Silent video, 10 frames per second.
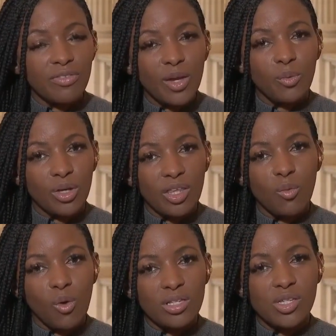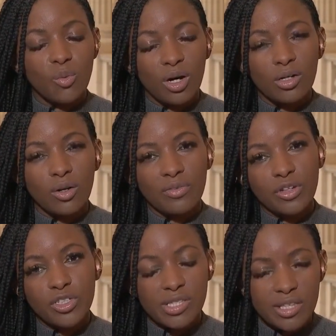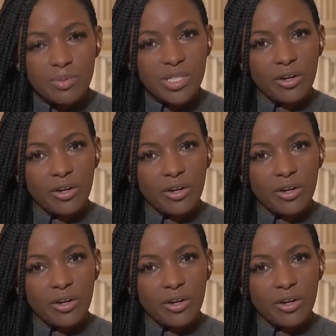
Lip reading: if they really want to work or if they're just lip